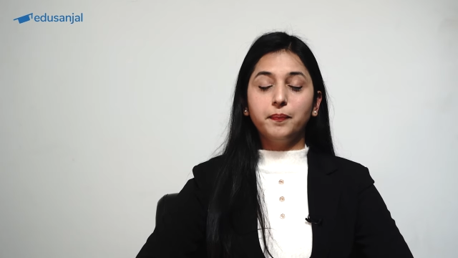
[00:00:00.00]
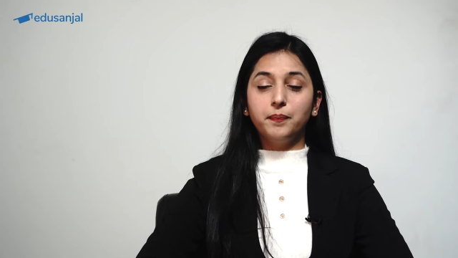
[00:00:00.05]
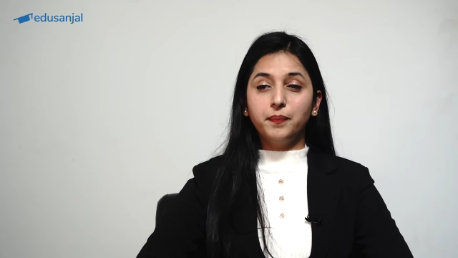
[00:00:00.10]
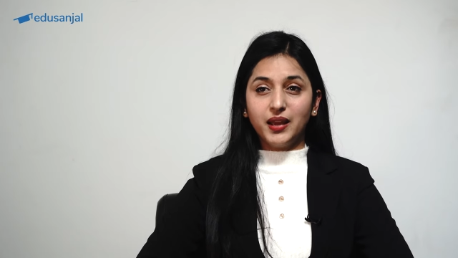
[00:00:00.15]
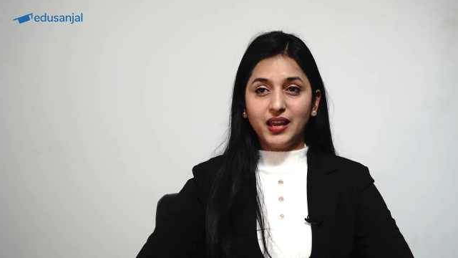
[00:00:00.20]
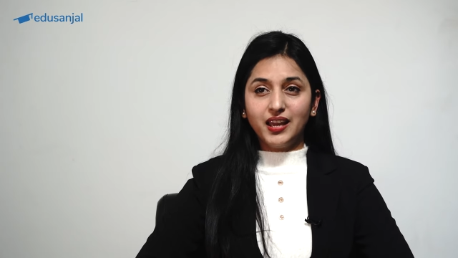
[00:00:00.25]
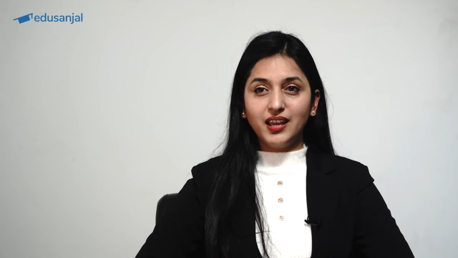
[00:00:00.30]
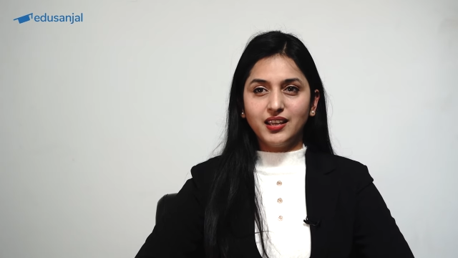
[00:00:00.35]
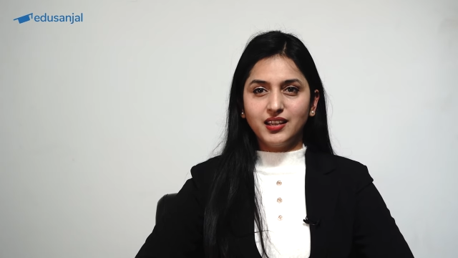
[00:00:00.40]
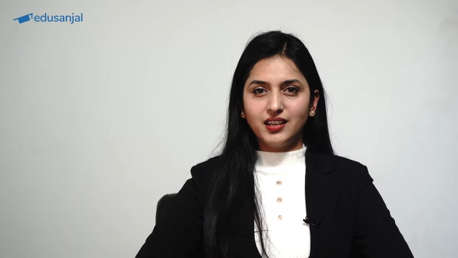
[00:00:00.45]

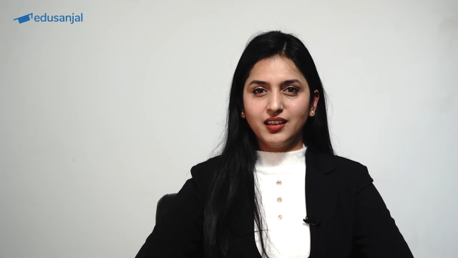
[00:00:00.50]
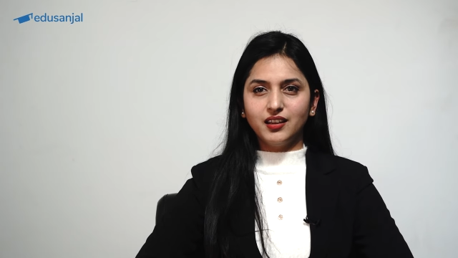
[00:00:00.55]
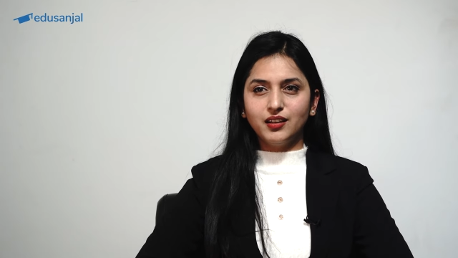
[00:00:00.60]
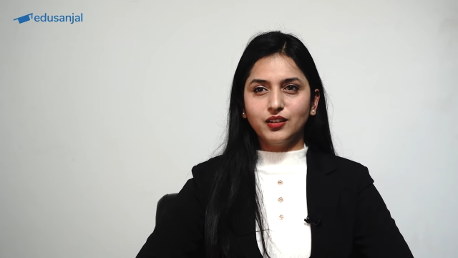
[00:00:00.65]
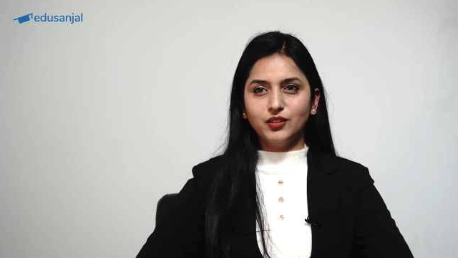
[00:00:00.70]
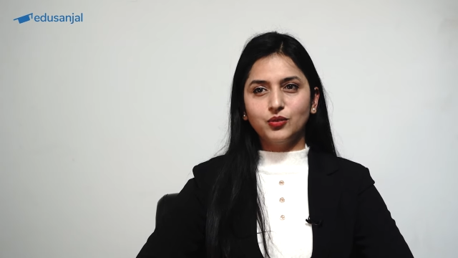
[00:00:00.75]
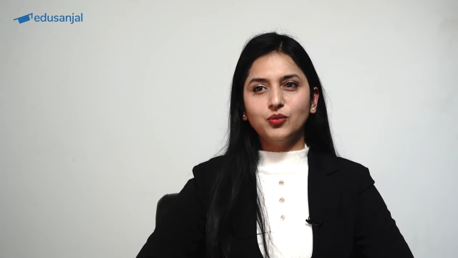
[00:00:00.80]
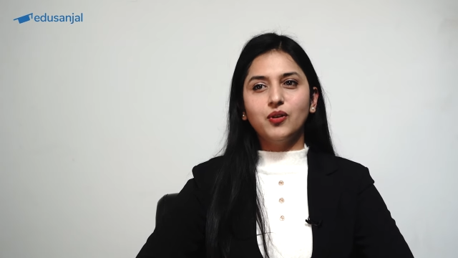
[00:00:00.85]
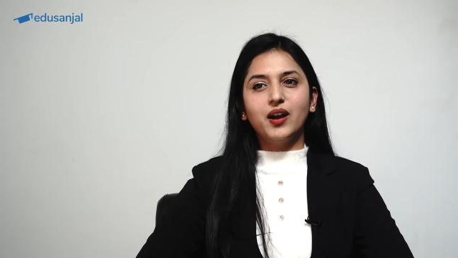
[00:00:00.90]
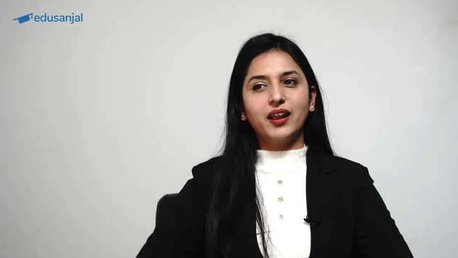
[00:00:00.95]

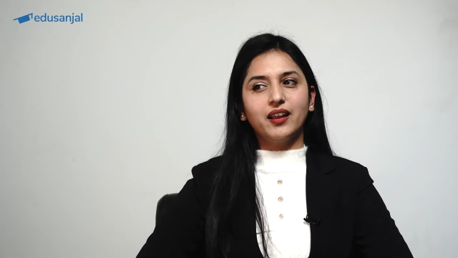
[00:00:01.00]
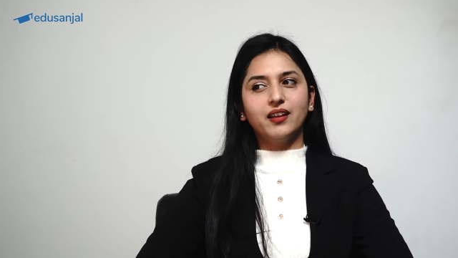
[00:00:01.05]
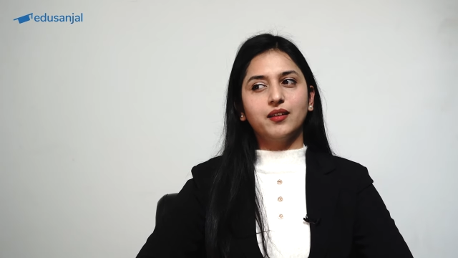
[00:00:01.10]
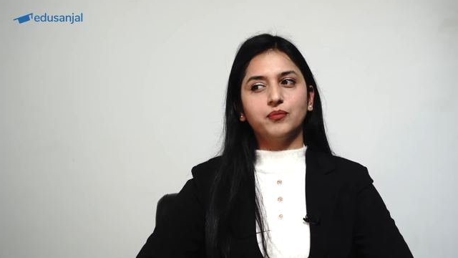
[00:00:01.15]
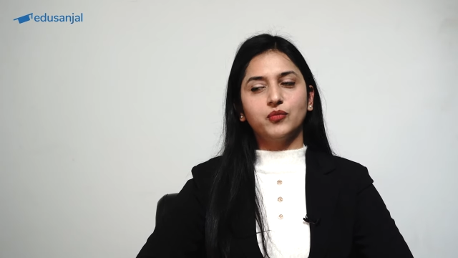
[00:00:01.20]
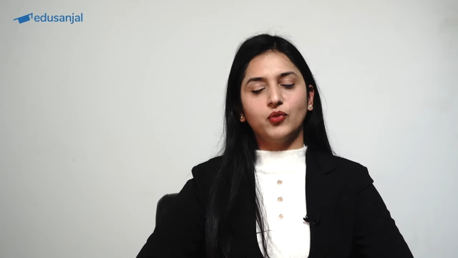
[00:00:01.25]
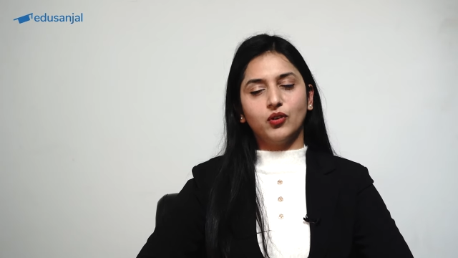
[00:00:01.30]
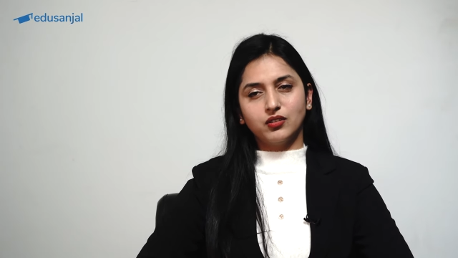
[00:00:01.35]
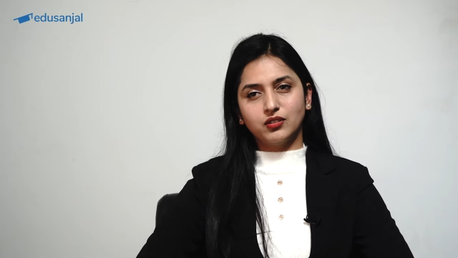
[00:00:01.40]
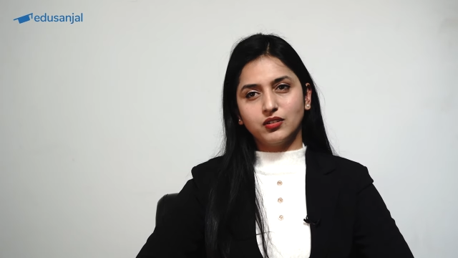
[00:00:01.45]
baking, though I
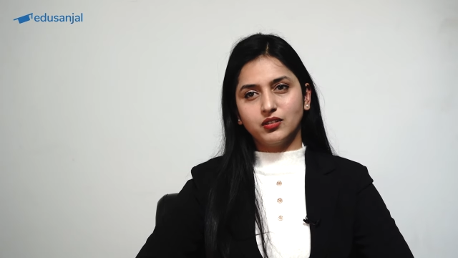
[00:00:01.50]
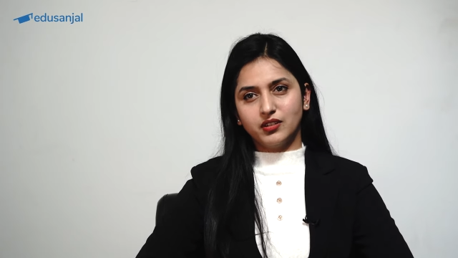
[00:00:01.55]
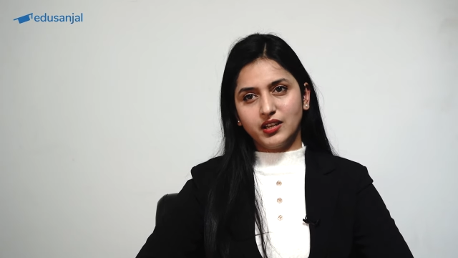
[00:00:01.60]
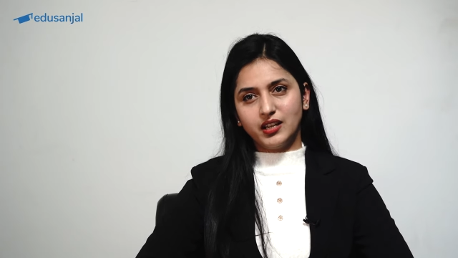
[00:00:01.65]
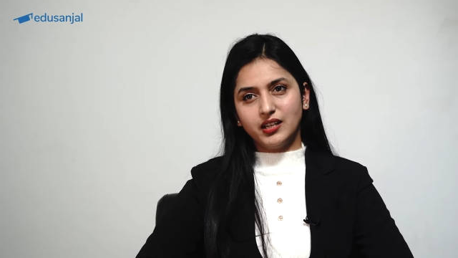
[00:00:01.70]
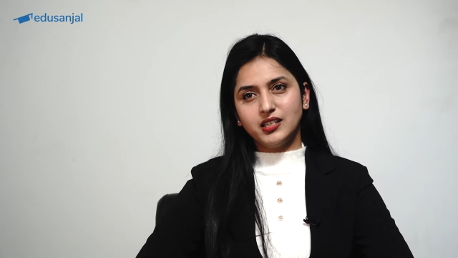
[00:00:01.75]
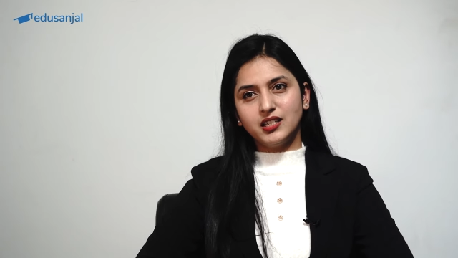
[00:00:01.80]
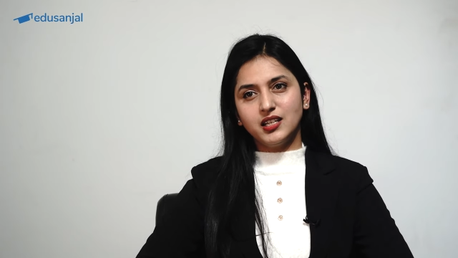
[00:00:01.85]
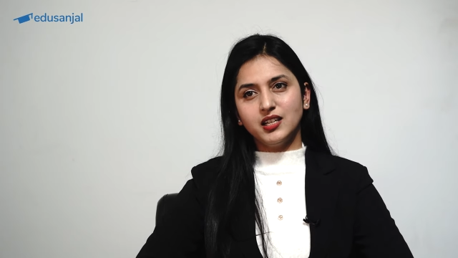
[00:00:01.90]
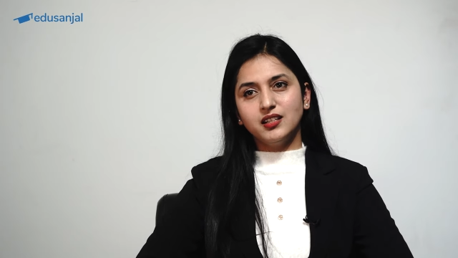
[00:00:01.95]
am not good
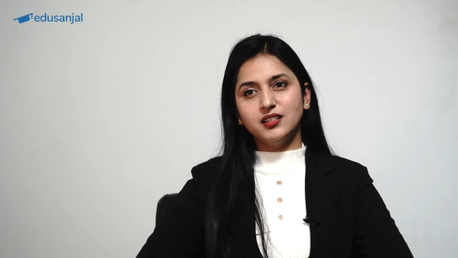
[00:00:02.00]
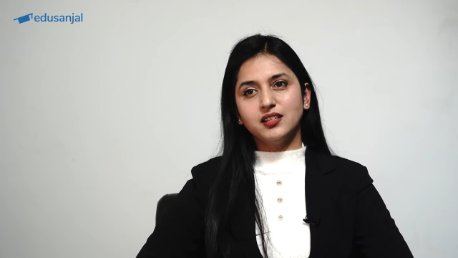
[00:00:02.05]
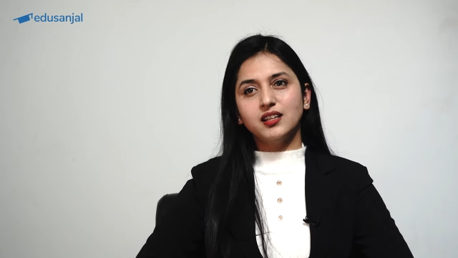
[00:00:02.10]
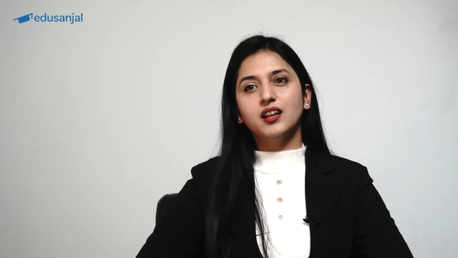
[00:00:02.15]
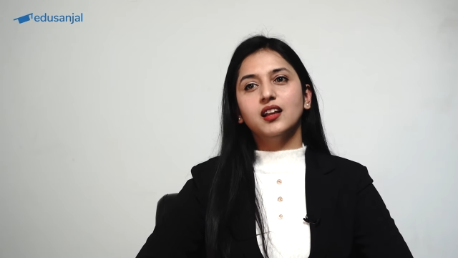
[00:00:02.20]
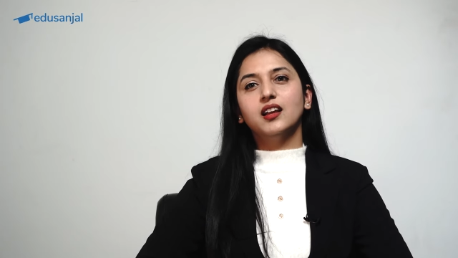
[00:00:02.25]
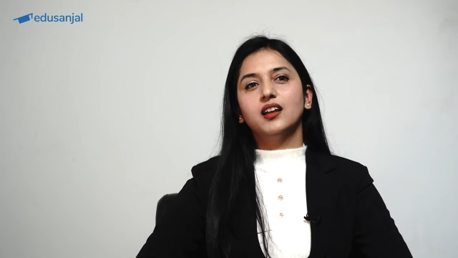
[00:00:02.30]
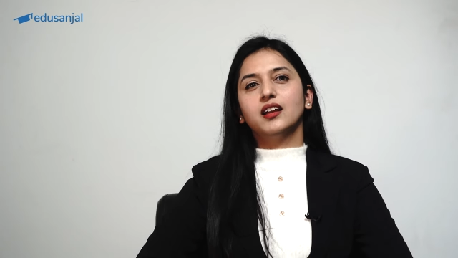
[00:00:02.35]
at it,